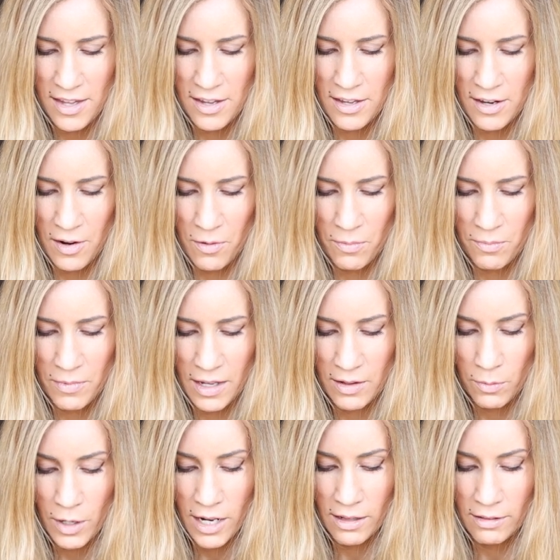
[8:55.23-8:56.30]
you know, it's
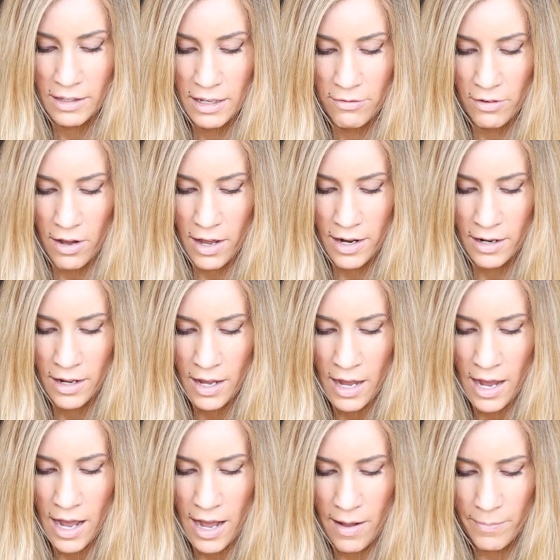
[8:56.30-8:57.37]
what I live on.
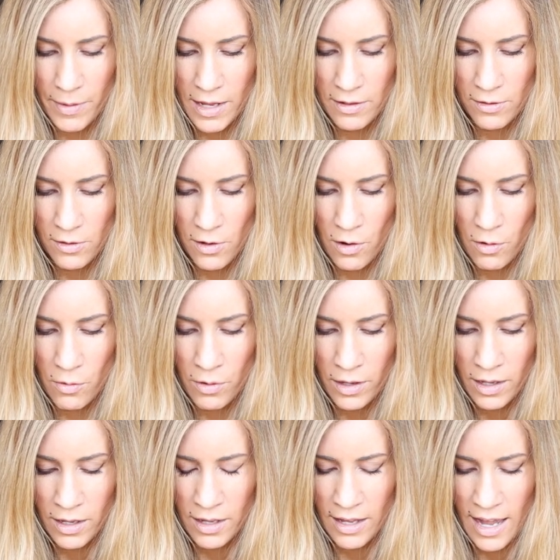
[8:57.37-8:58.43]
Um, and so...
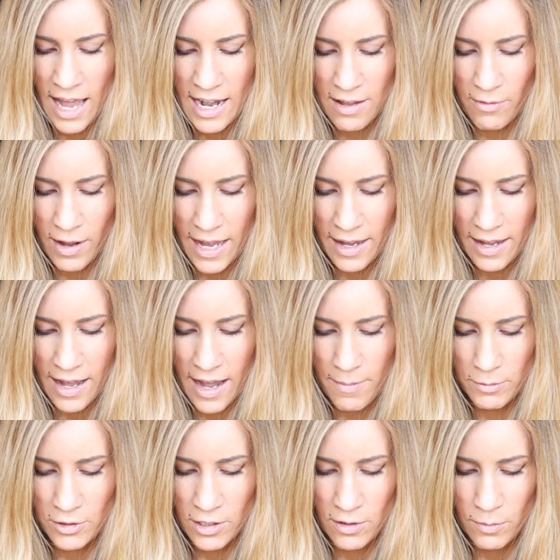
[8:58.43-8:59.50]
Anyway,
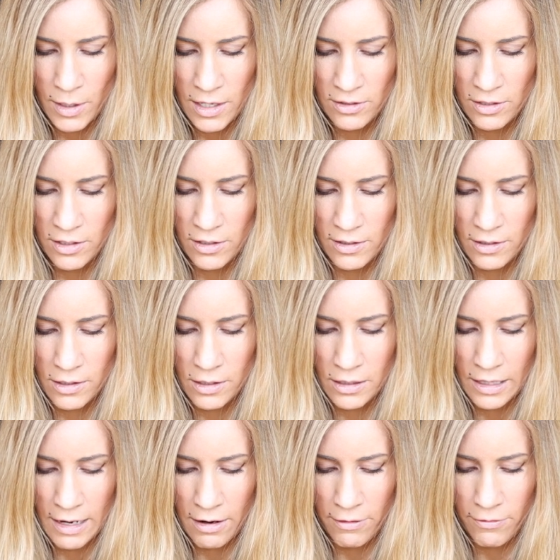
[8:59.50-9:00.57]
um, just wanted to just
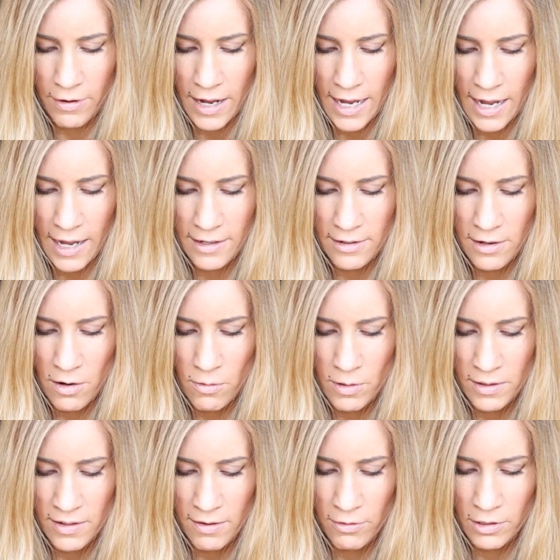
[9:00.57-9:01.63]
clarify. I, no
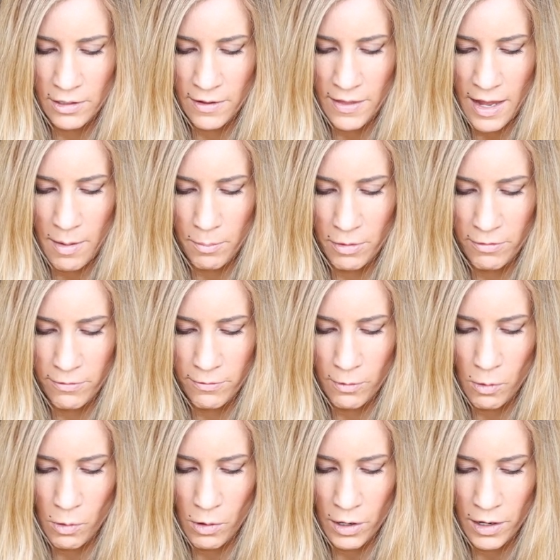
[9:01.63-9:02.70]
one's ever done that
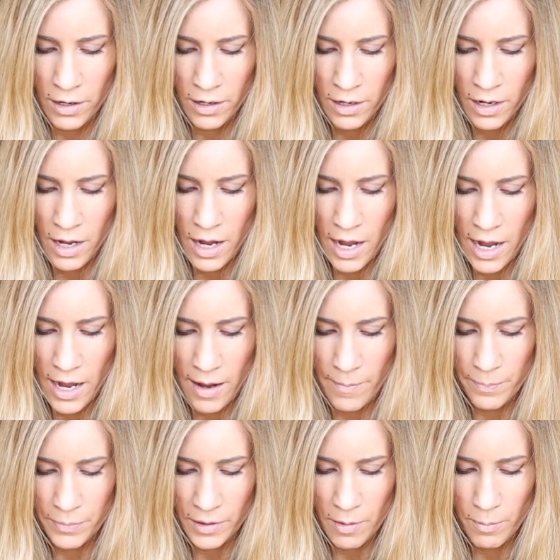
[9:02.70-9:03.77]
before,
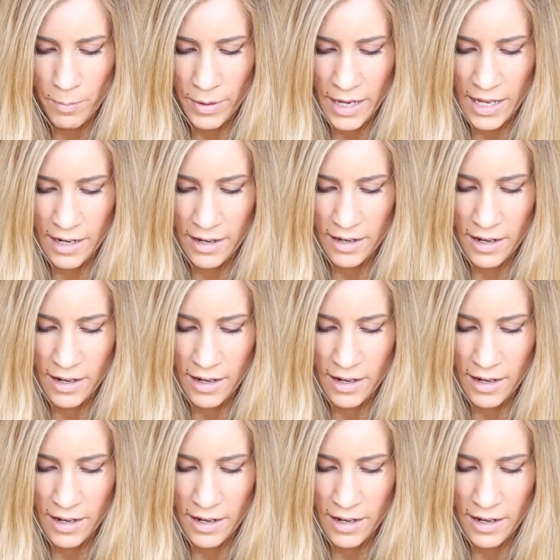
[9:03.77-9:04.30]
um, but